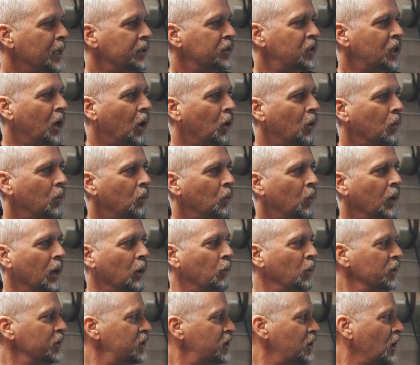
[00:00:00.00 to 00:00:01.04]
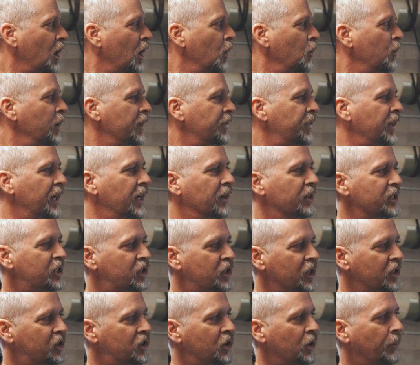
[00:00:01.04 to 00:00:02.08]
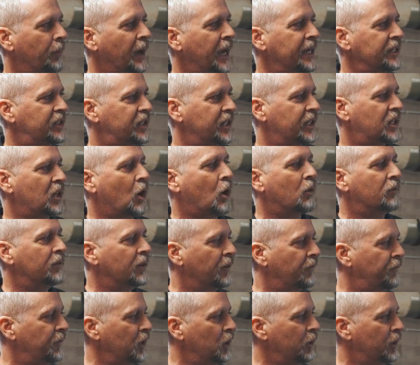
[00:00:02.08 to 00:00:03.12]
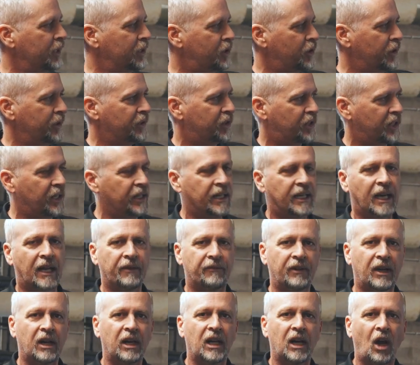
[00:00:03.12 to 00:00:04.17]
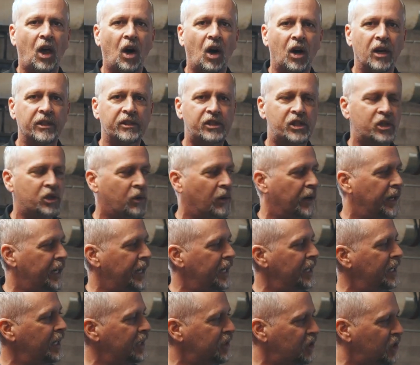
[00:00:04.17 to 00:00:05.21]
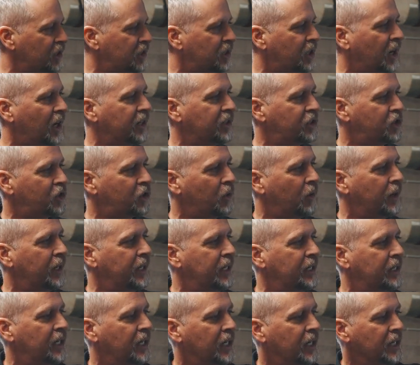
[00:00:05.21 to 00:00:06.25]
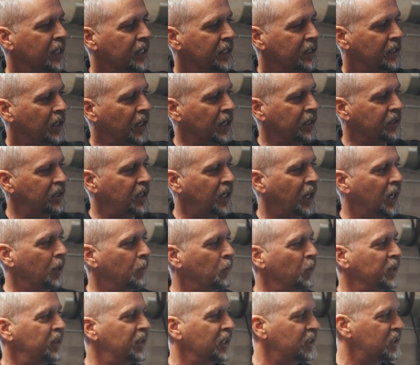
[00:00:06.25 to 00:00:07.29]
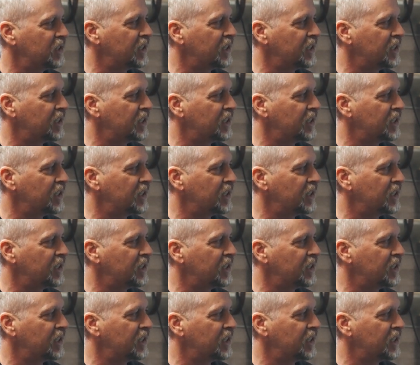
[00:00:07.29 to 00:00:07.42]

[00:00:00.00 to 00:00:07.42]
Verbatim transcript: So where we'll start with here is just your basic overview. As you can see, you got a very large screen. It's a touch screen. Does come with a